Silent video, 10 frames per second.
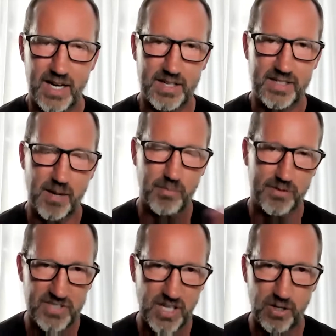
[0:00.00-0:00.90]
a number
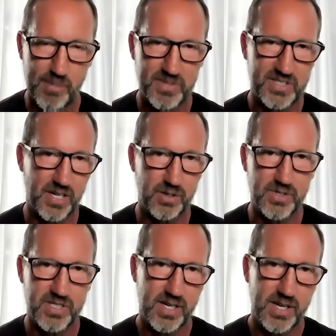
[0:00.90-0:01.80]
of solo
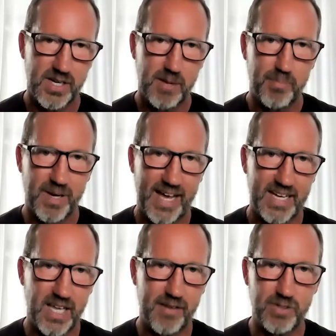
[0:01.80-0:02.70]
episodes but I
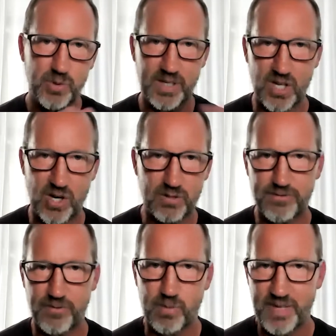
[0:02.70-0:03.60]
love doing long
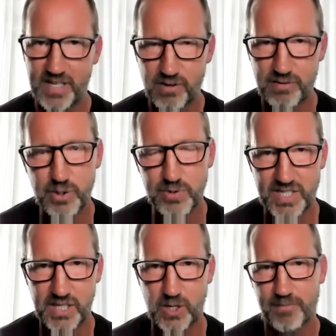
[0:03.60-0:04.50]
form interviews
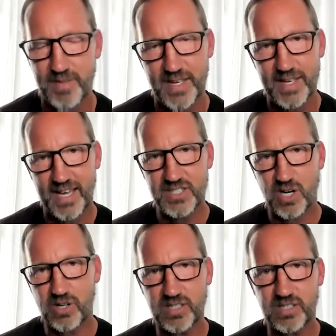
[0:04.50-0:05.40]
here and
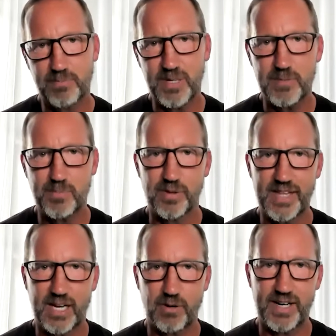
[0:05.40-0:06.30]
talking to people
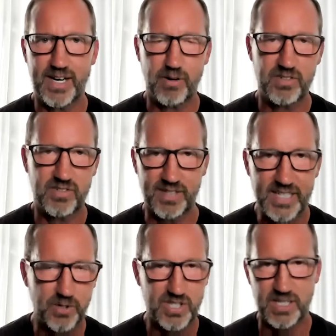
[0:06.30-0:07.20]
that are in areas of
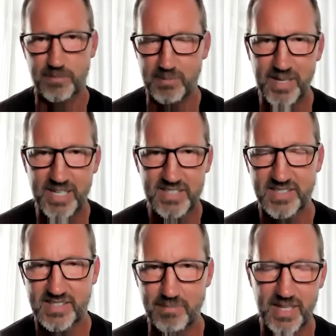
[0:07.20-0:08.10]
leadership and
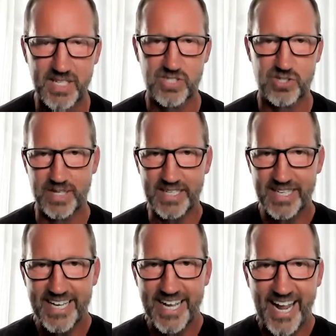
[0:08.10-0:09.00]
business and ministry.
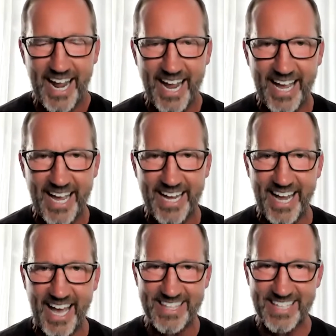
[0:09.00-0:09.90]
And
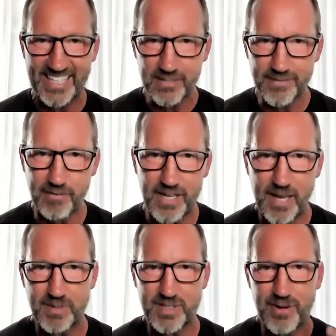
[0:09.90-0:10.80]
at the end of every
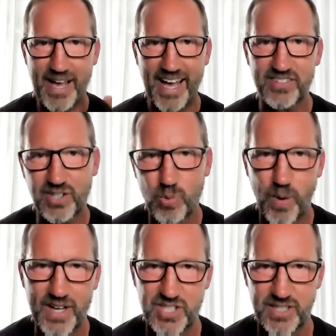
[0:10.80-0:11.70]
episode, I ask a
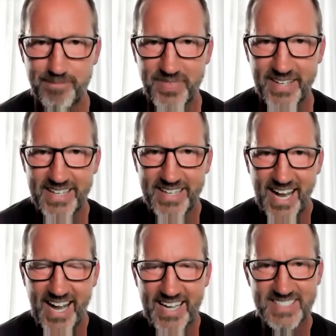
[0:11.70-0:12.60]
question.
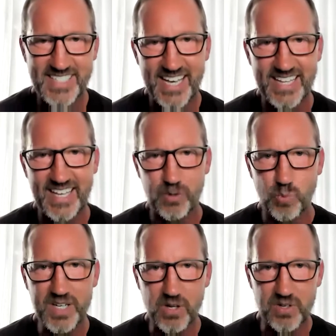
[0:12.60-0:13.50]
I say that
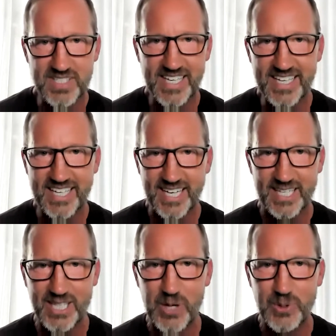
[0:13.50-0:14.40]
we are seek,
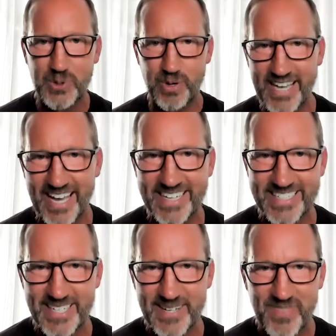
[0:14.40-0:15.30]
go, create.